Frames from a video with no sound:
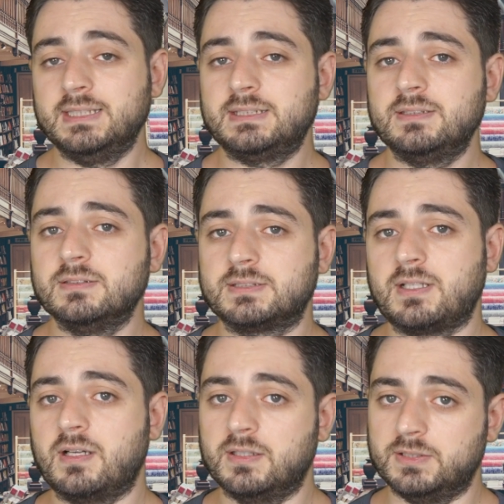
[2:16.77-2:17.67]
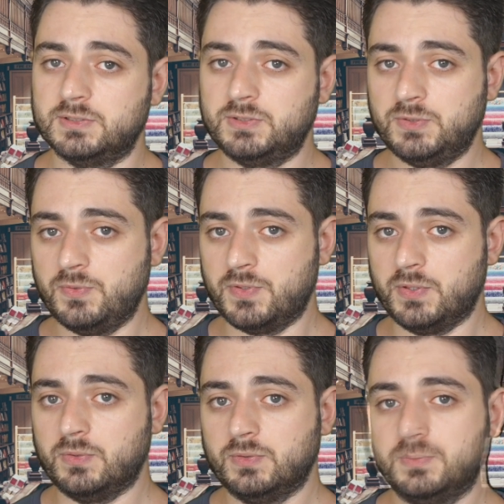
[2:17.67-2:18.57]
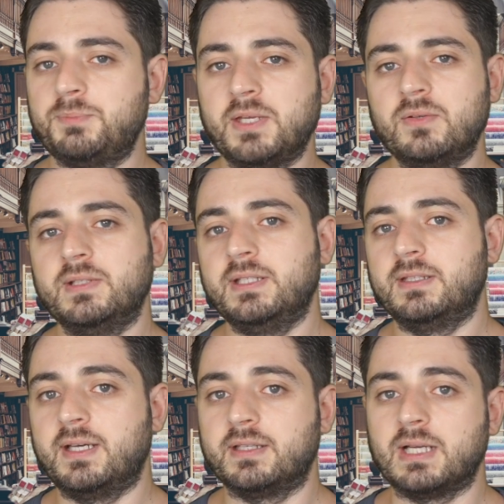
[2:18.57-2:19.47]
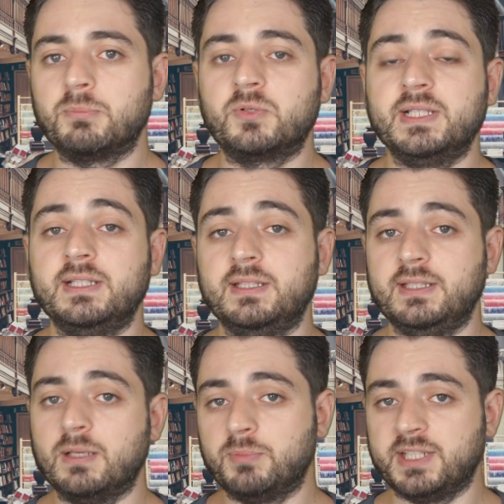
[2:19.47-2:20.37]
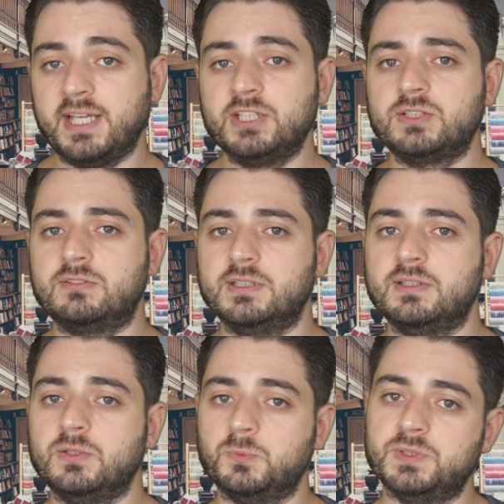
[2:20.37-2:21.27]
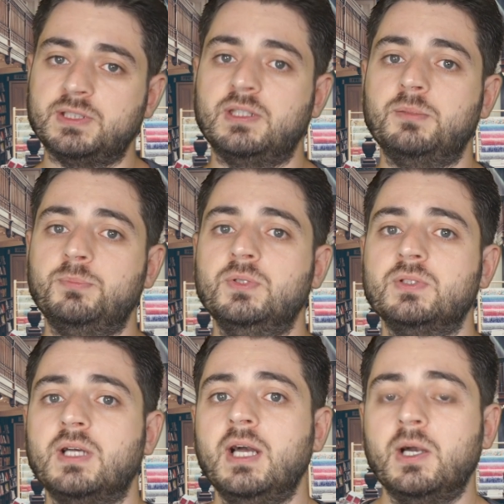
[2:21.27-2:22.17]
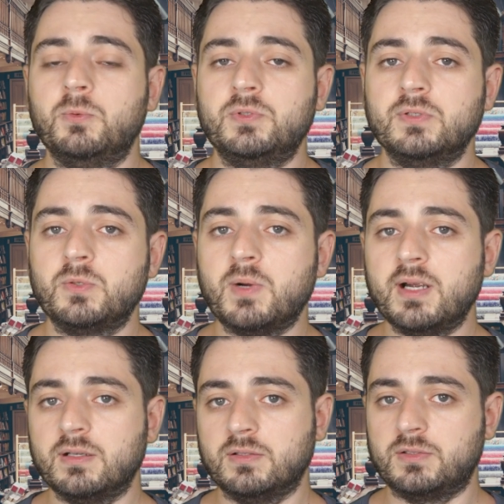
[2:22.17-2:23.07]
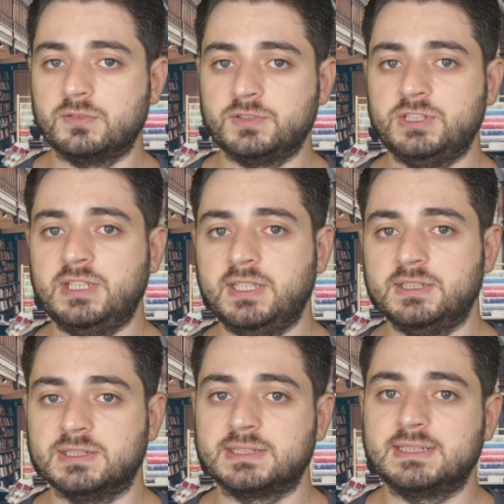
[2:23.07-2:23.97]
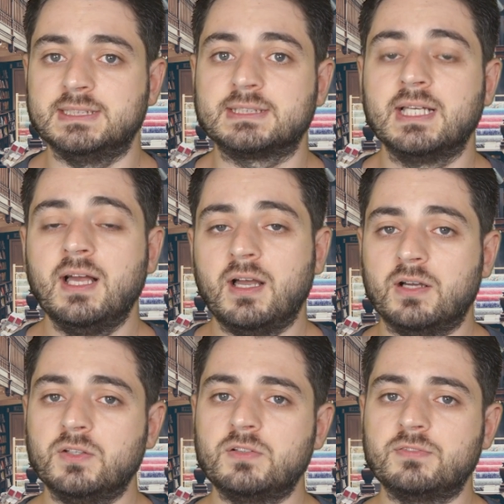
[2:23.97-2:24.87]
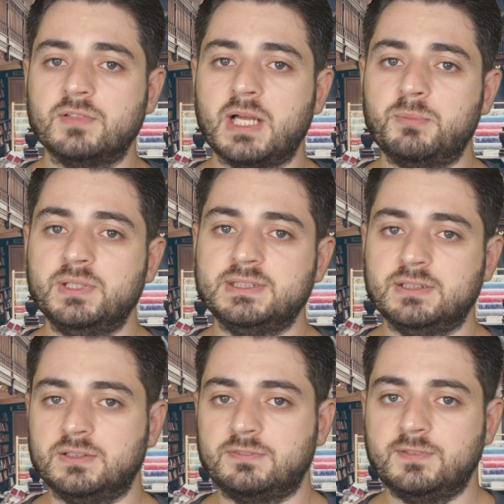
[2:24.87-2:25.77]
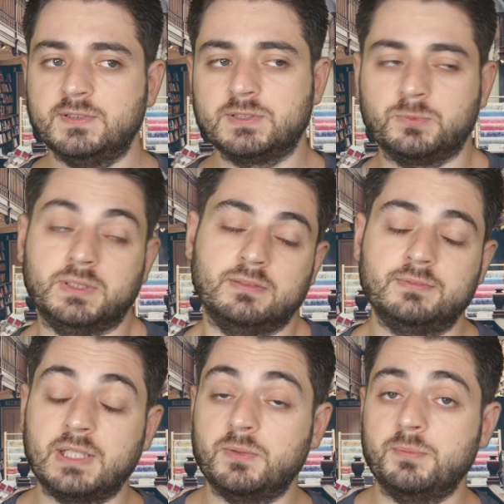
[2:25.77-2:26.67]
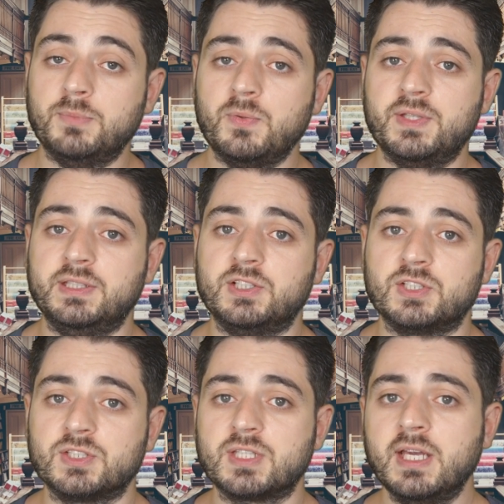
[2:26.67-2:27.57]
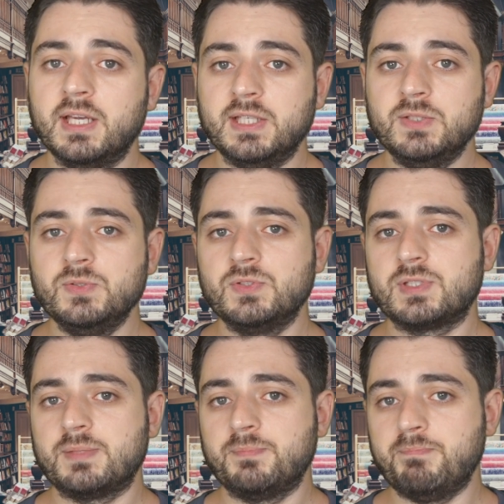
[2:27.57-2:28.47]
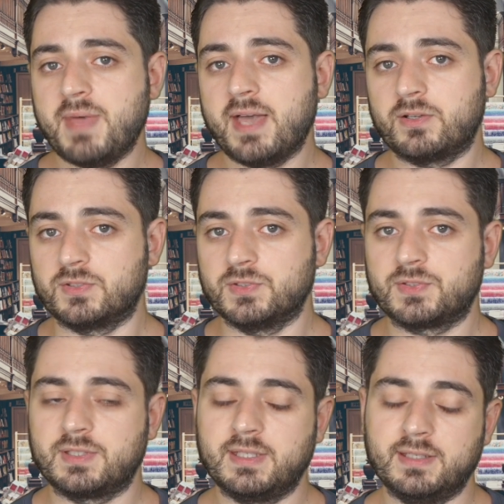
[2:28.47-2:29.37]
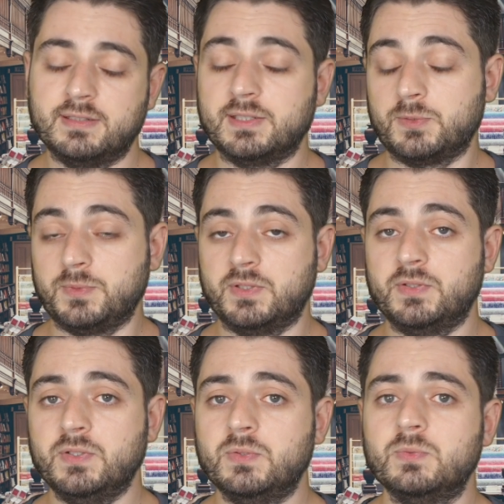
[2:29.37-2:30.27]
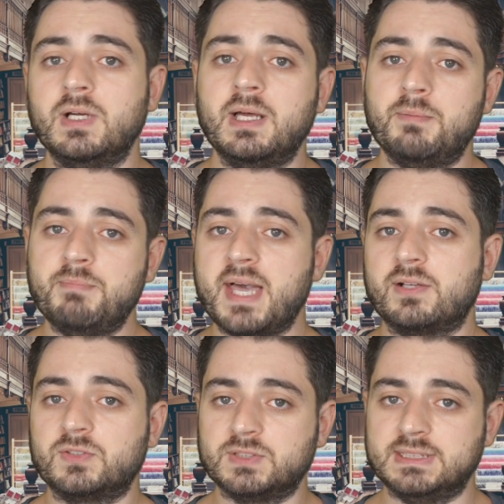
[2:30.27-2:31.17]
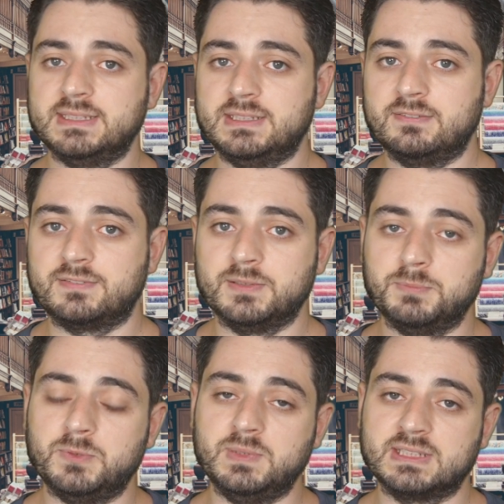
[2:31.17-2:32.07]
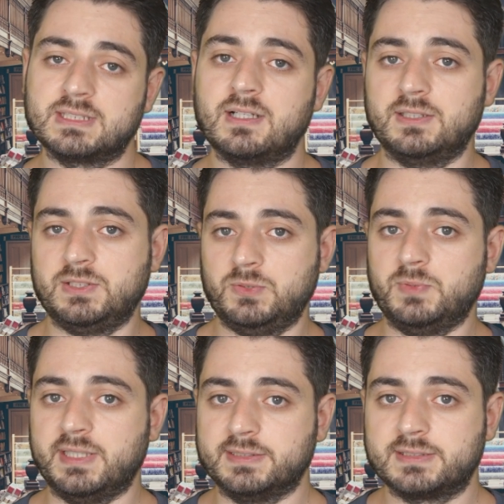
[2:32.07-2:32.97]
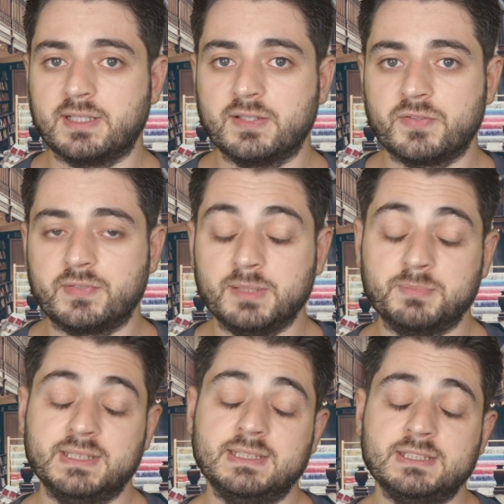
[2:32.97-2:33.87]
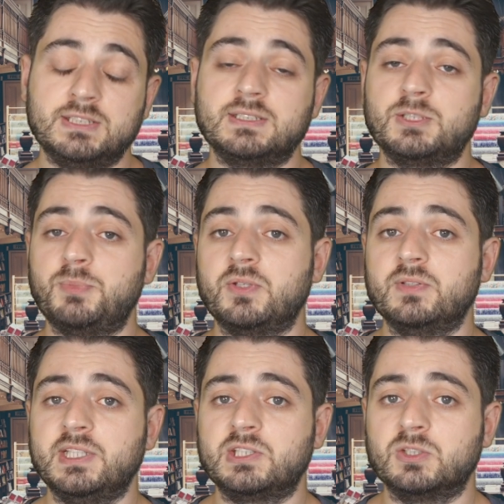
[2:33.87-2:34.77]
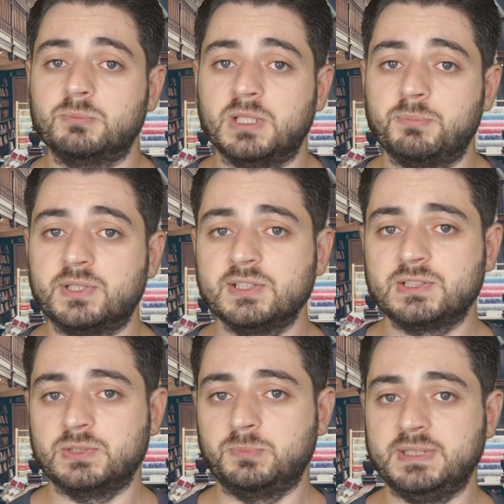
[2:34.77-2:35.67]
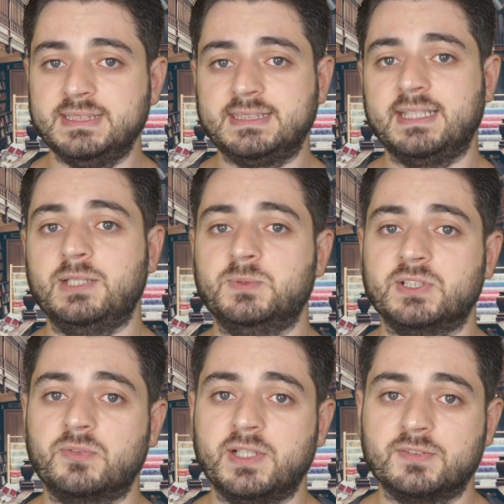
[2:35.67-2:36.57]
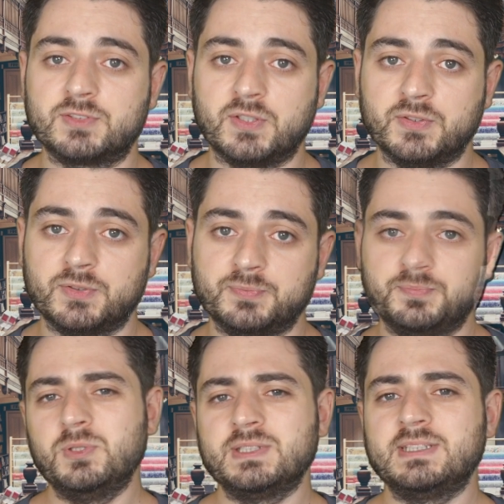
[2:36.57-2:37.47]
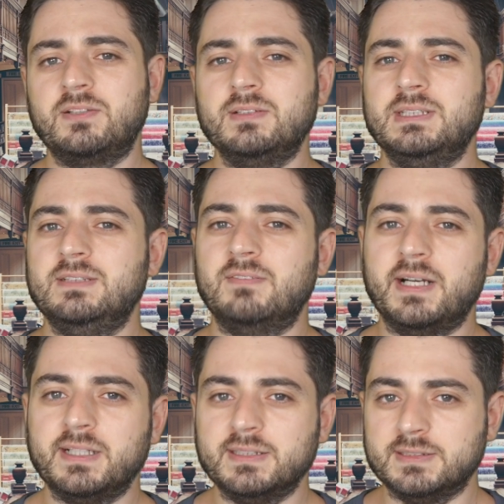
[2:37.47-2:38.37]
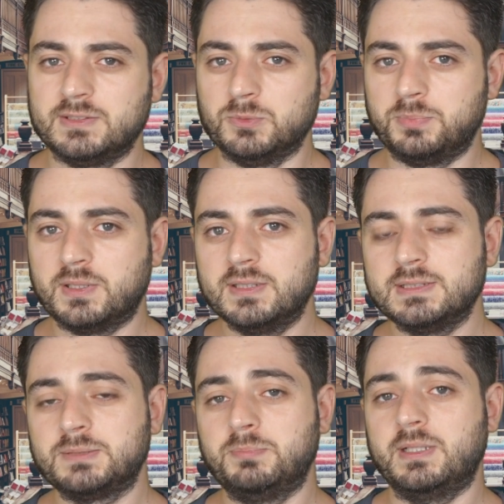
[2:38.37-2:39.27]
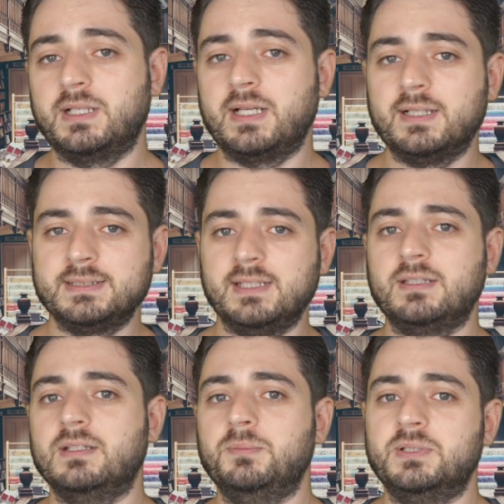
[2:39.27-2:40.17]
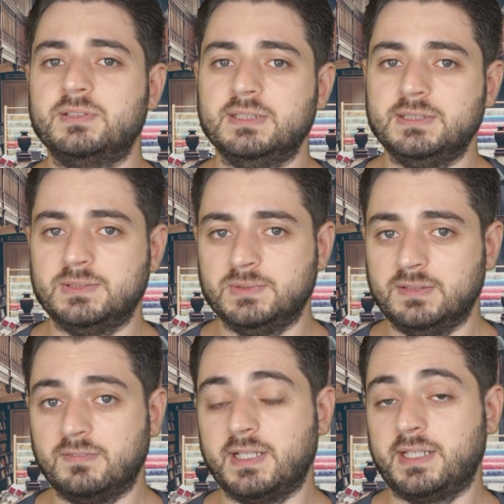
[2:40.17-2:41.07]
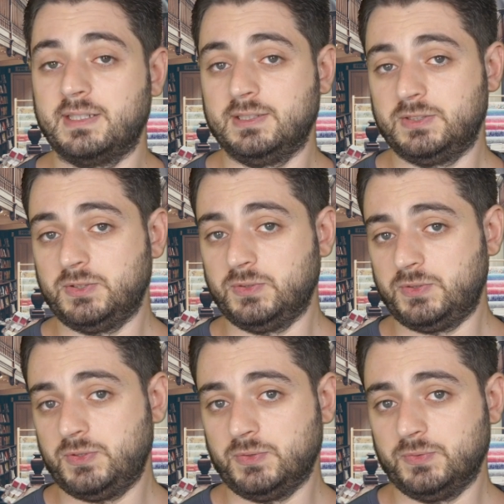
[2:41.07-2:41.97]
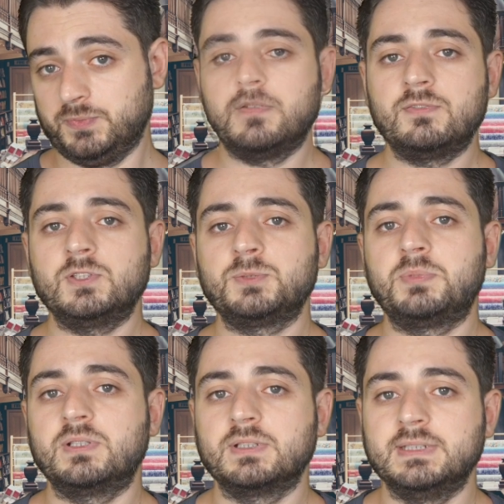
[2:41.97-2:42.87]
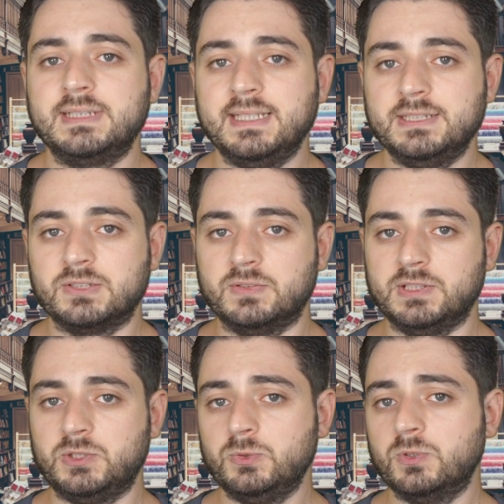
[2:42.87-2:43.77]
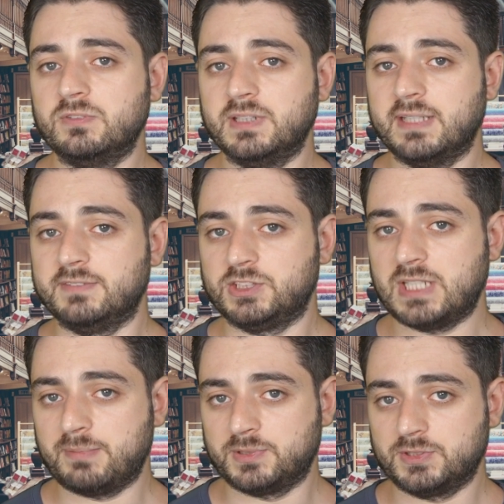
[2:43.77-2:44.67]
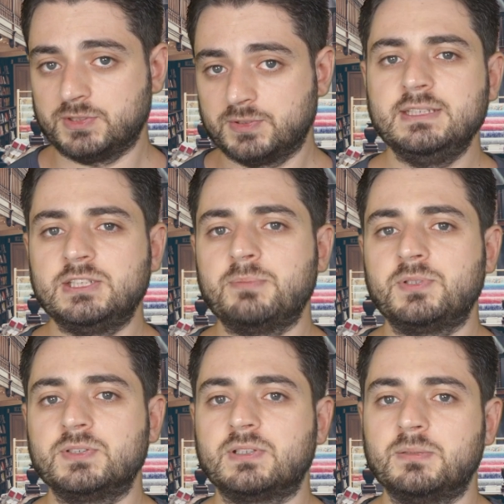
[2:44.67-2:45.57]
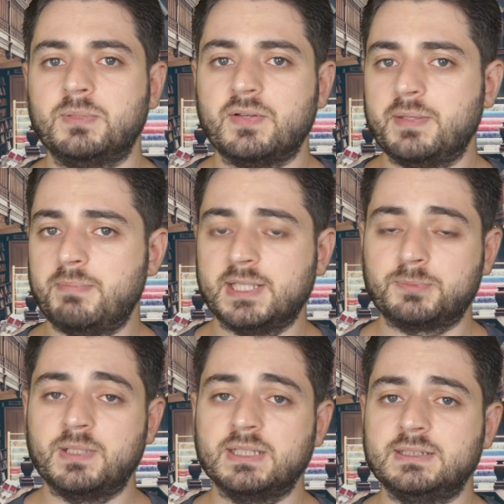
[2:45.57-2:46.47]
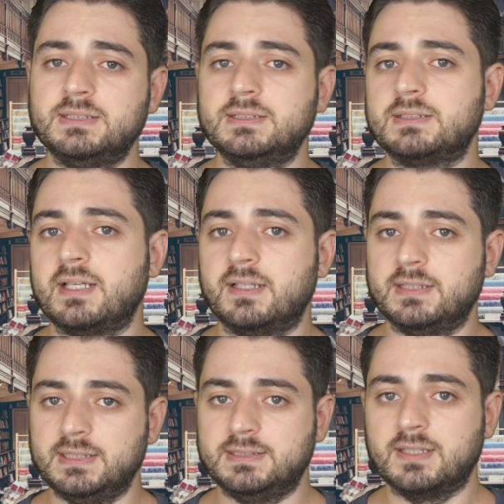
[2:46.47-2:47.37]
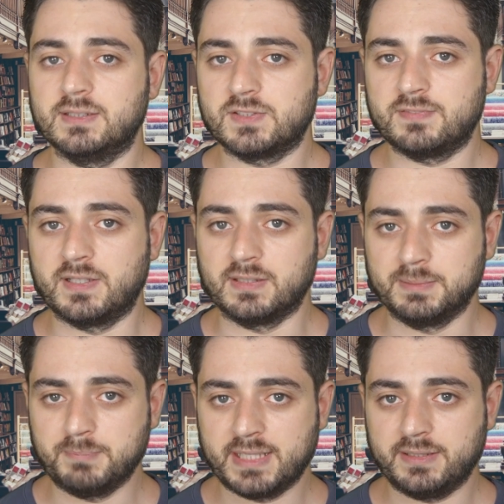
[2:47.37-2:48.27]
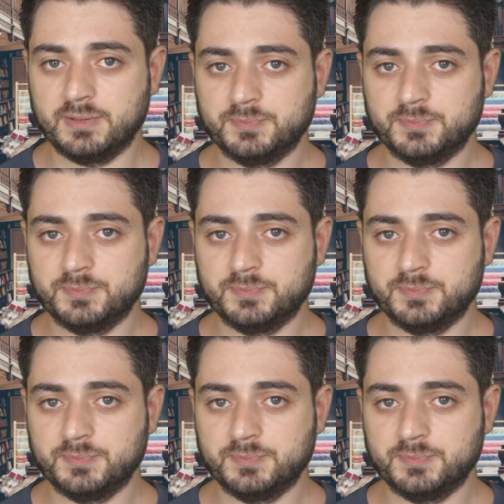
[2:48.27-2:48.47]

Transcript: It's still Scala 2 though. I speculate that upgrading the application written within the book would require a lot of changes, since a lot of libraries in the first, well, now in both editions, use macros, and as we all know, macros is different between Scala 2 and Scala 3. But this is just a speculation on my part, so please take it with a grain of salt. The book is not really divided into parts, but I'll take the liberty to divide it into two. The first part contains only 2 of 11 chapters. These chapters are about the best practices and the tagless final embedding.